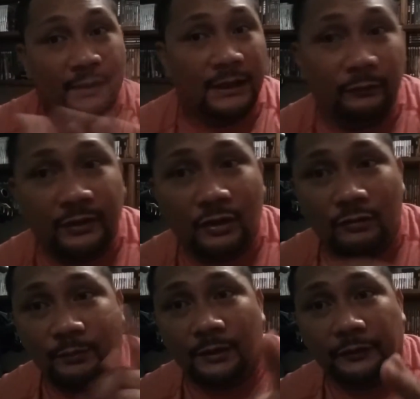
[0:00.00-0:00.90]
But here we
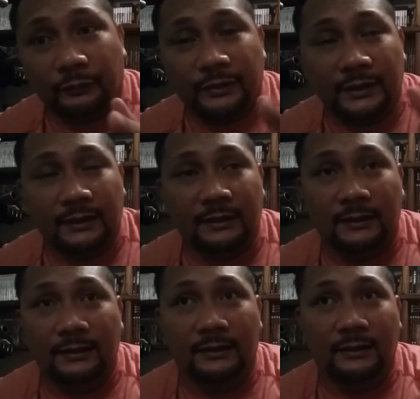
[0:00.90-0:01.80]
go, part three.
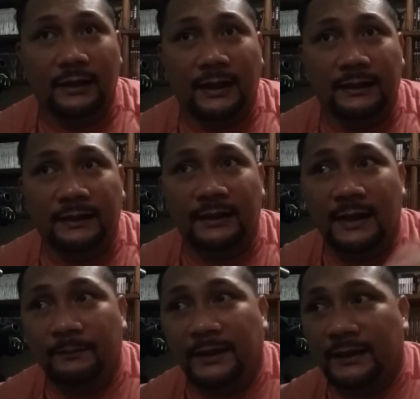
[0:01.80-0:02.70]
I did
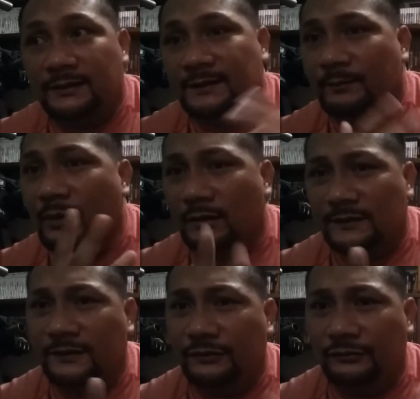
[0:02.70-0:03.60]
not make it just
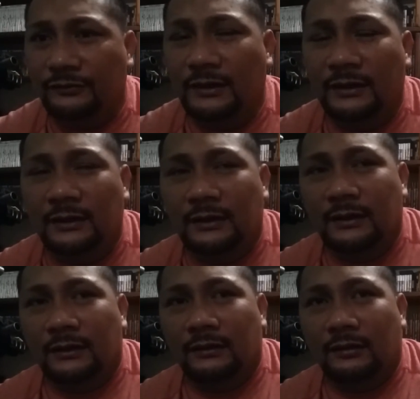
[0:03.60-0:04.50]
part two.
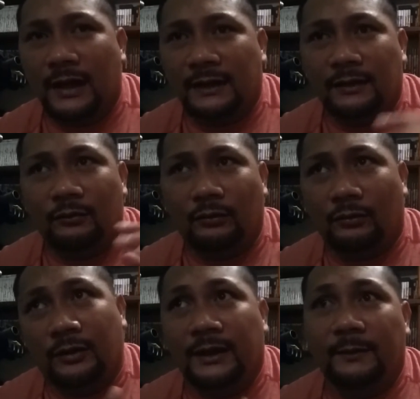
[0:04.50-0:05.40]
I, or,
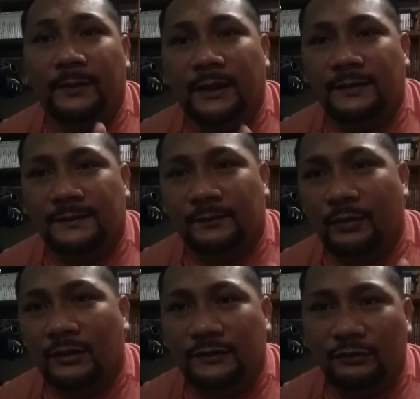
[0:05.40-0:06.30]
or I didn't make it just a
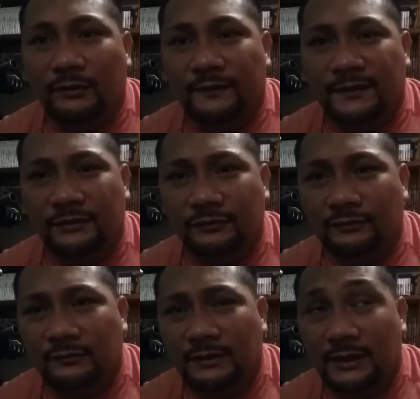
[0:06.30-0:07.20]
part two of
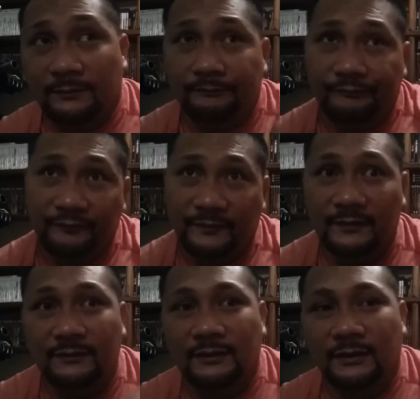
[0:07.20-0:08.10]
two um,
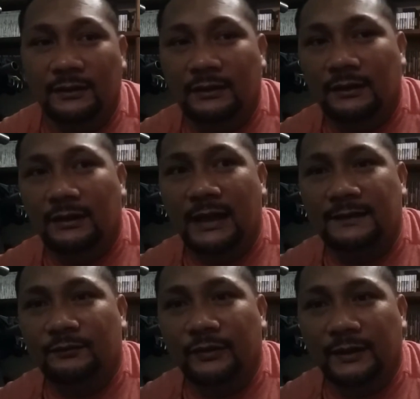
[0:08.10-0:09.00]

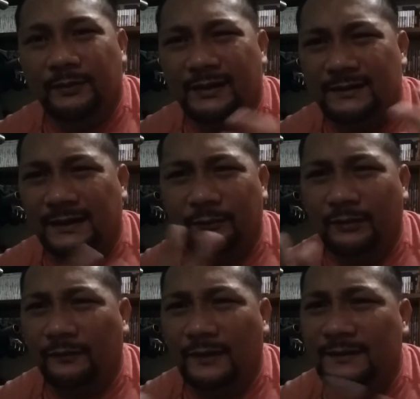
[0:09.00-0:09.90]
last week because I didn't
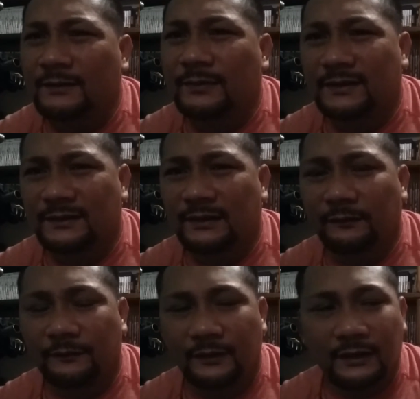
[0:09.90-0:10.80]
really find too much
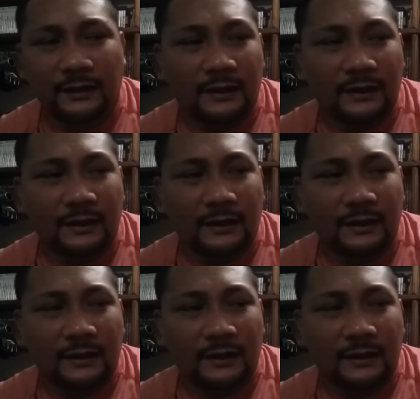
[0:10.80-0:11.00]
stuff.